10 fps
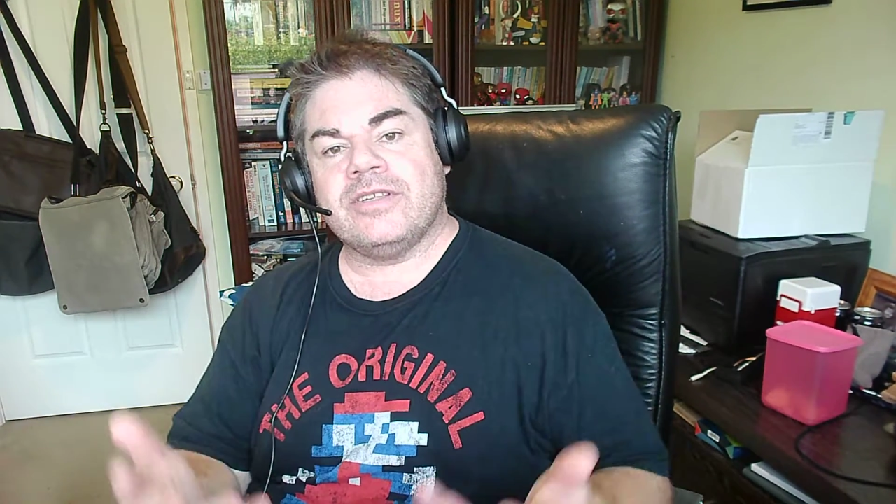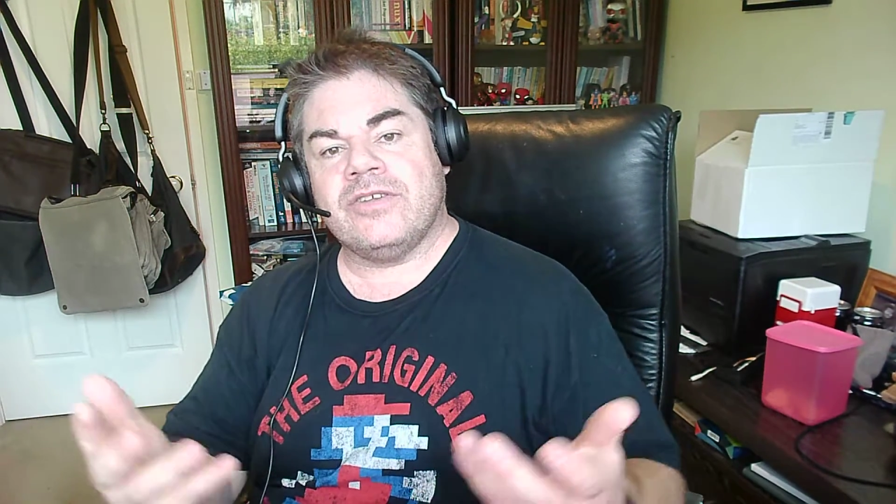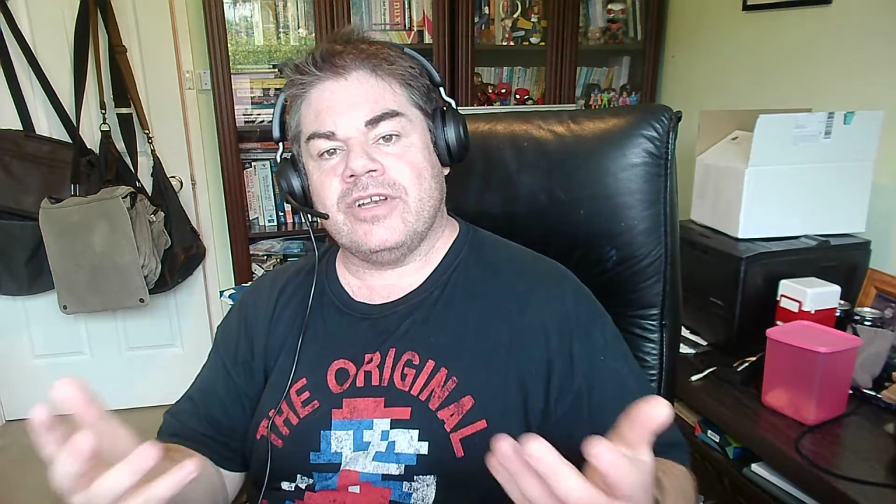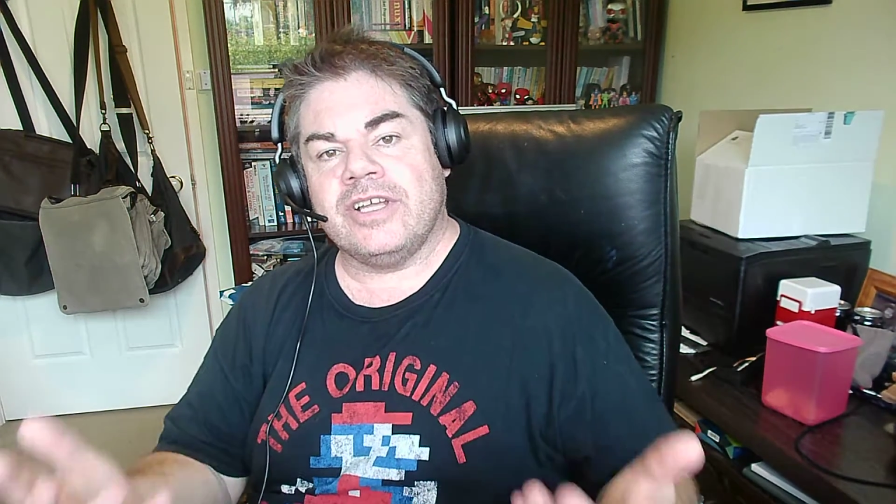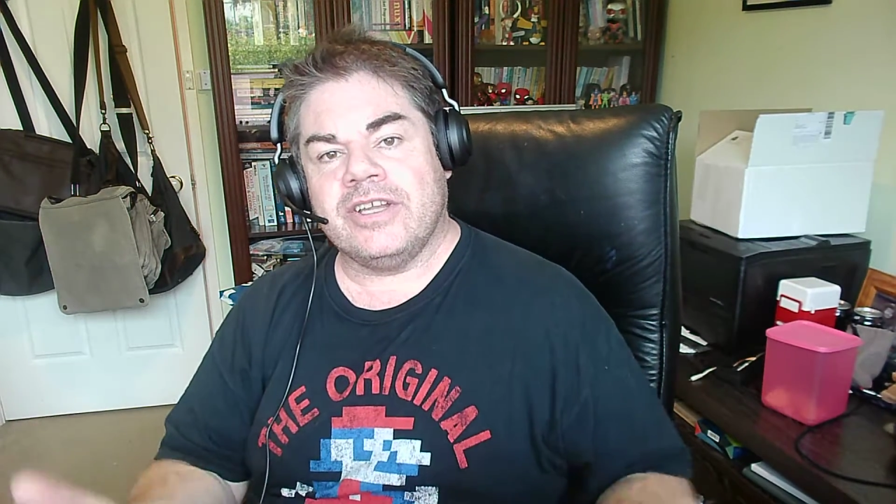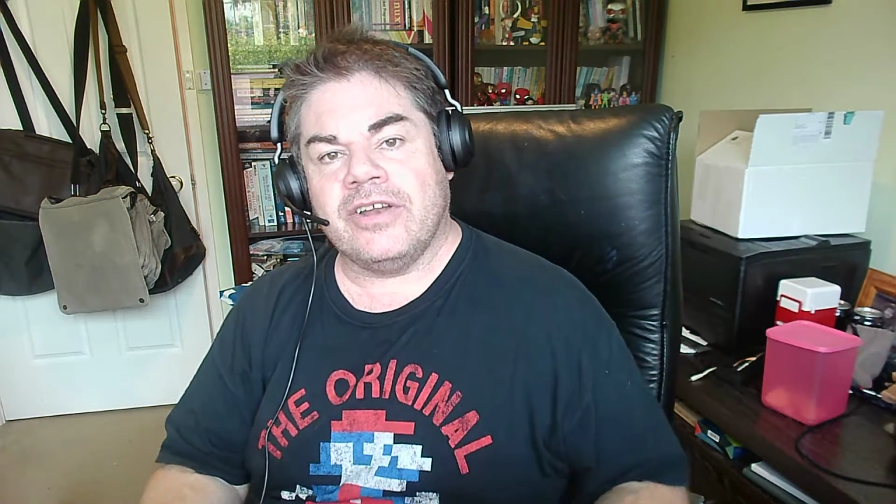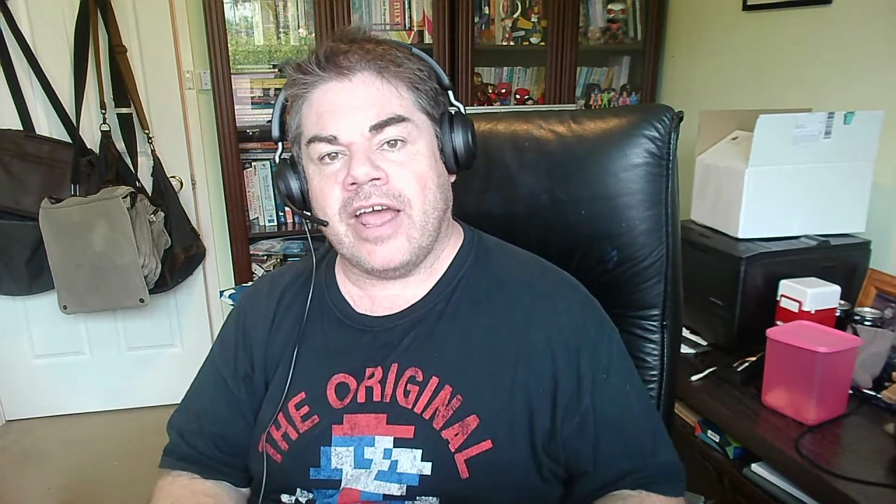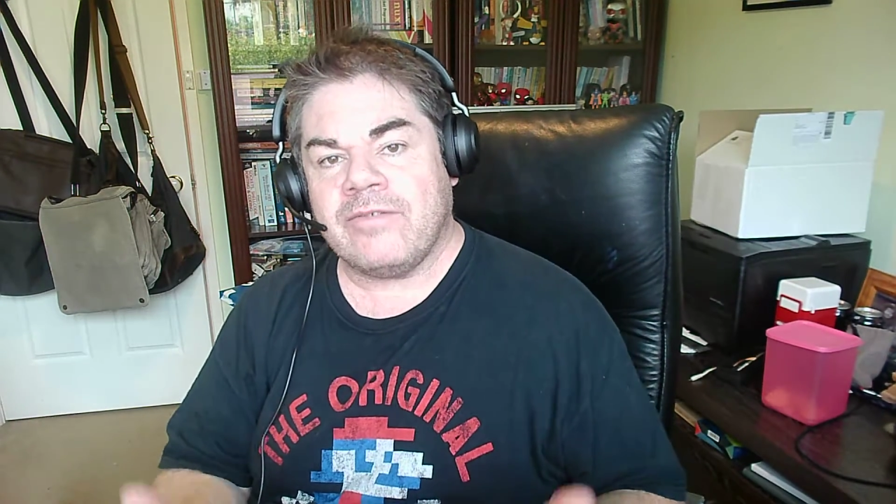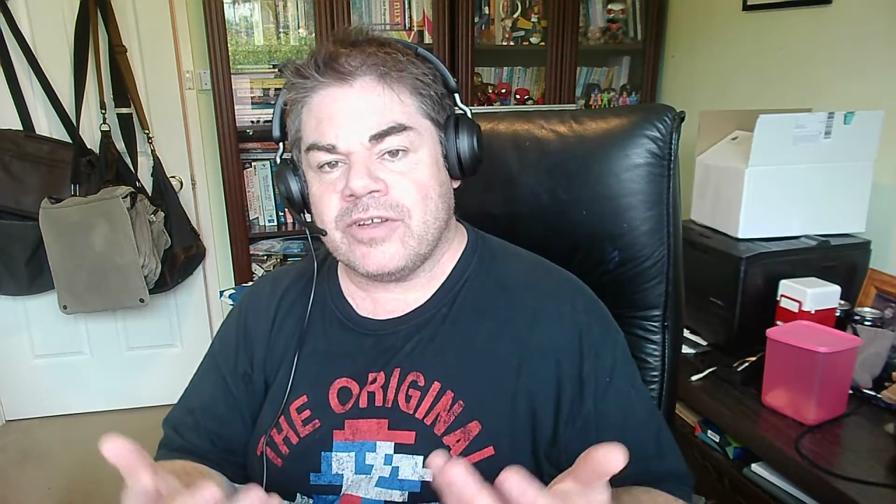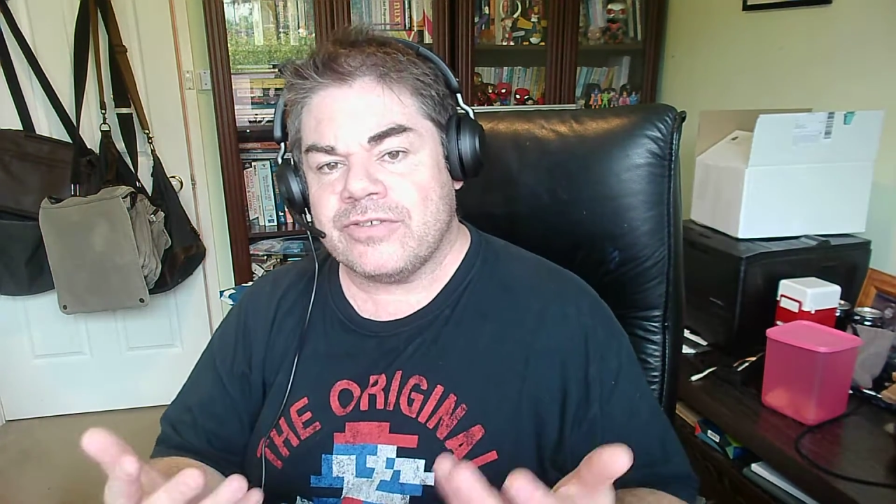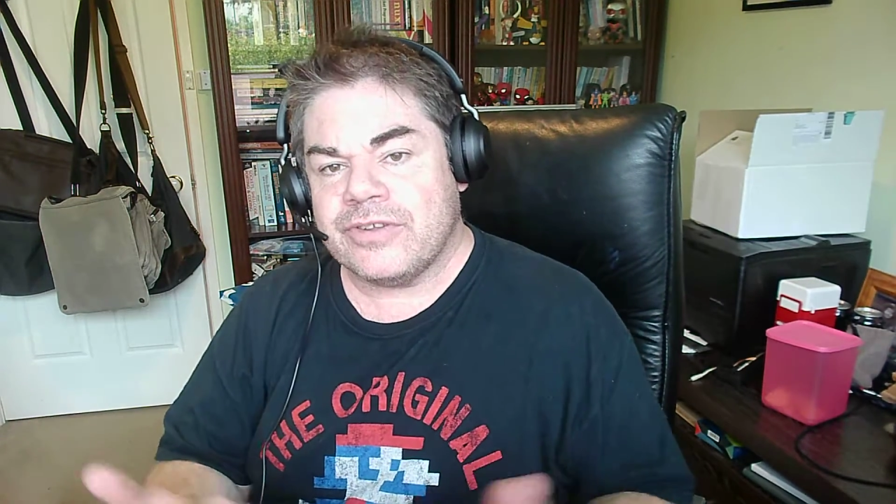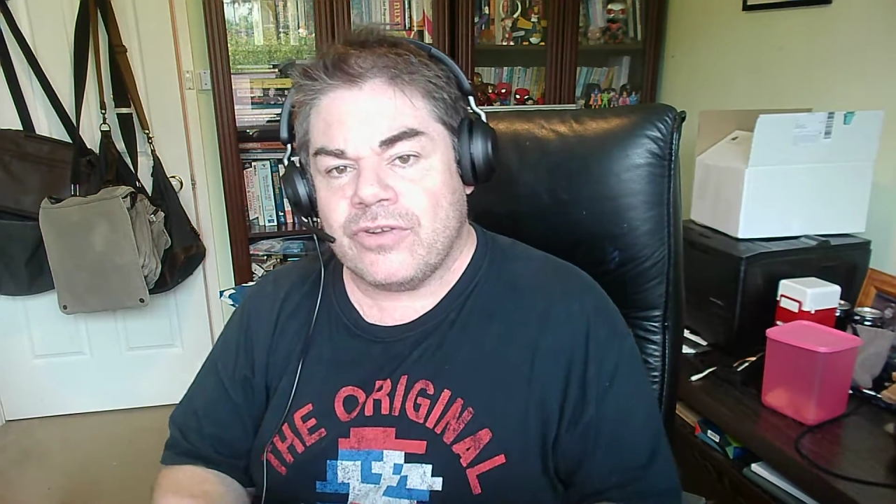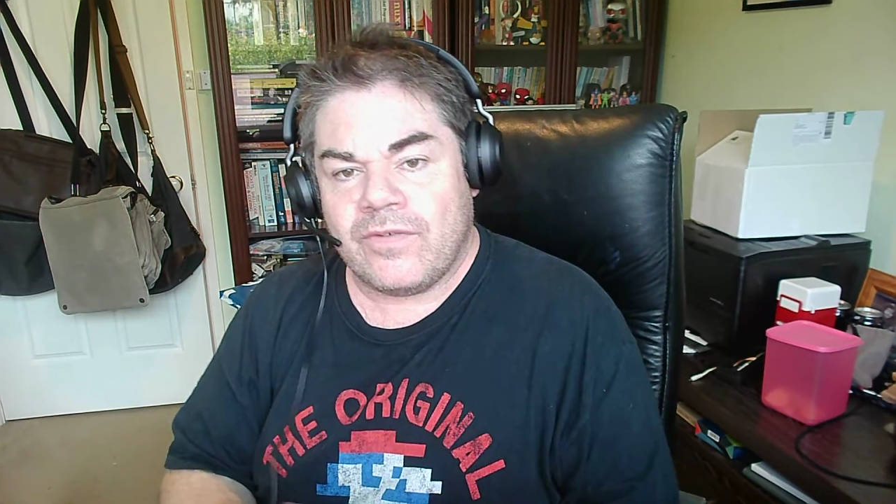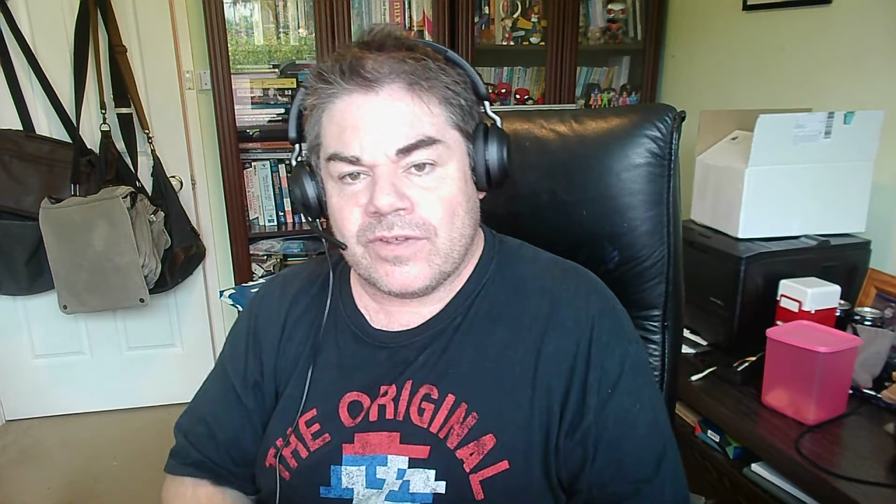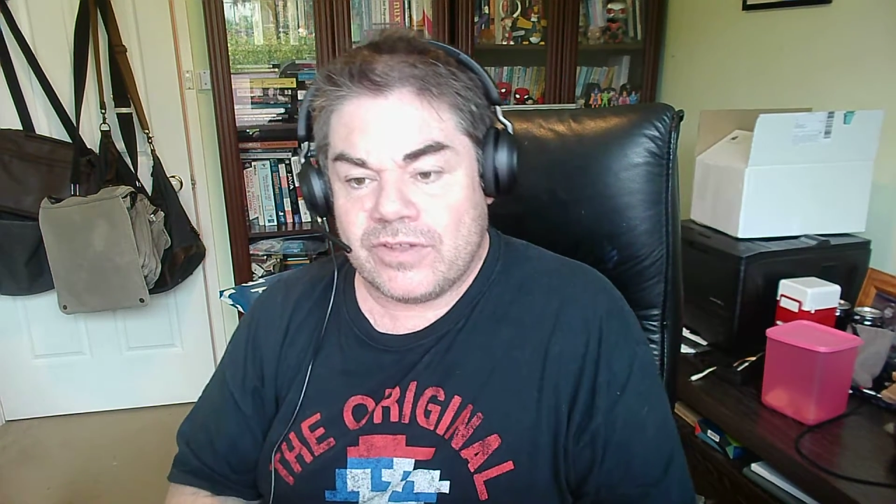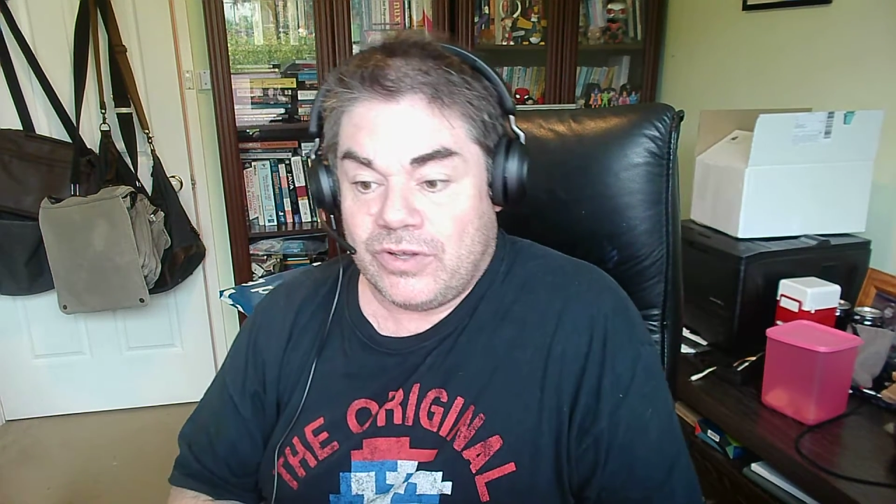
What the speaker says: Certainly you don't have to use it in an office,